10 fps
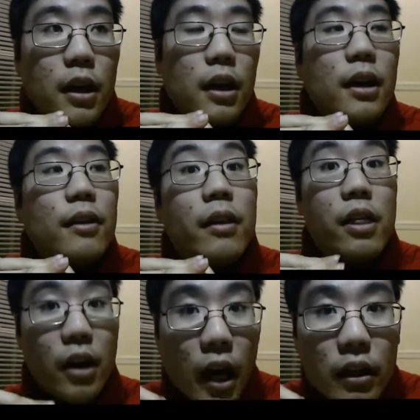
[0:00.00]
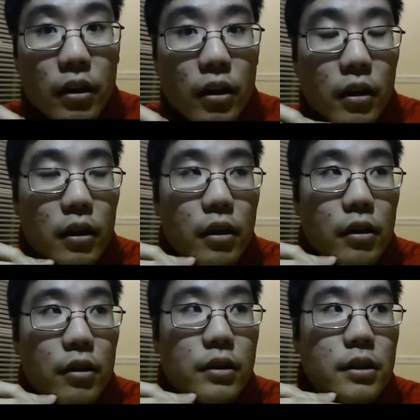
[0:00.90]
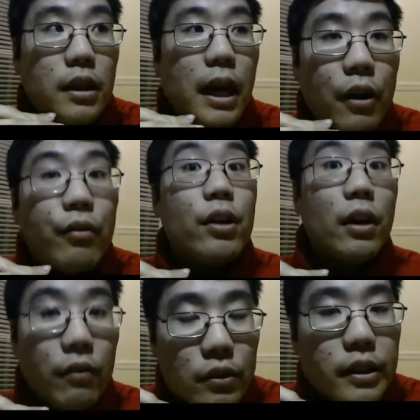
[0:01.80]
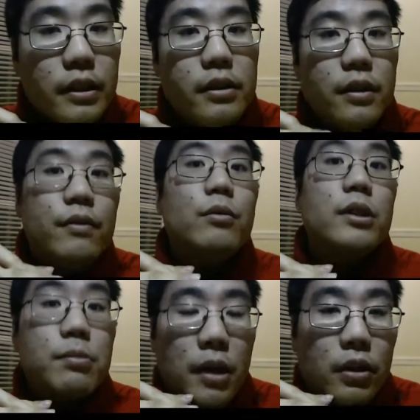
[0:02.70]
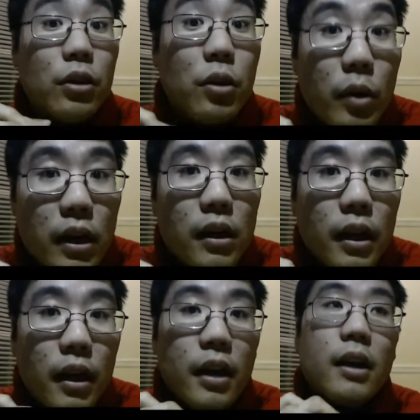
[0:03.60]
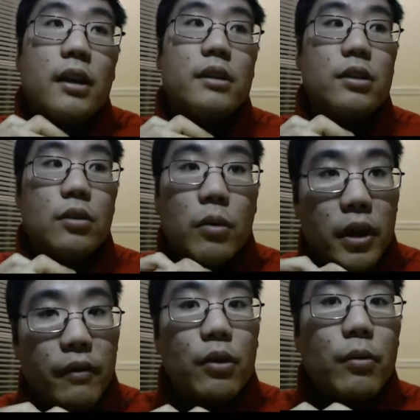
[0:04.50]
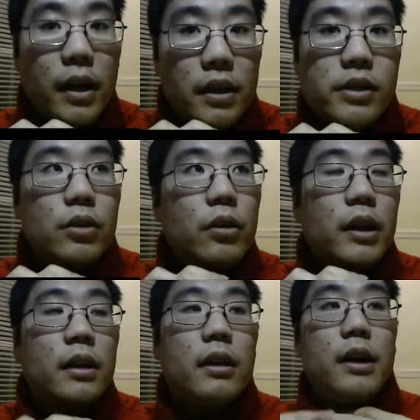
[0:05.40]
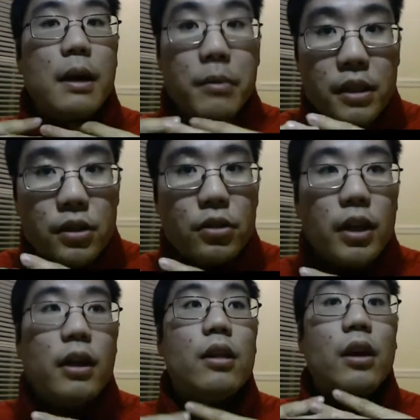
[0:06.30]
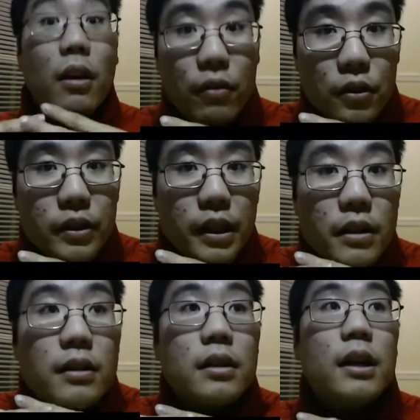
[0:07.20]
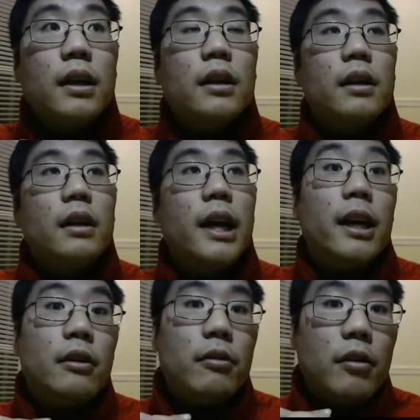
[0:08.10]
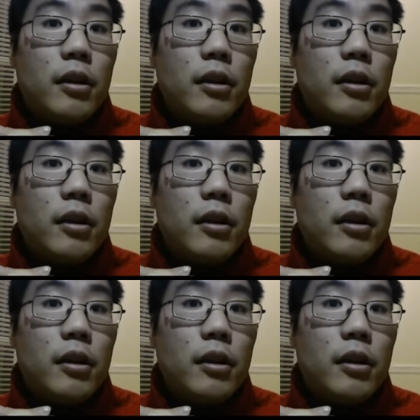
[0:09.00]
and thought. There's a lack of thoughtfulness if you respond too quickly. So one of the ways you can demonstrate thoughtfulness and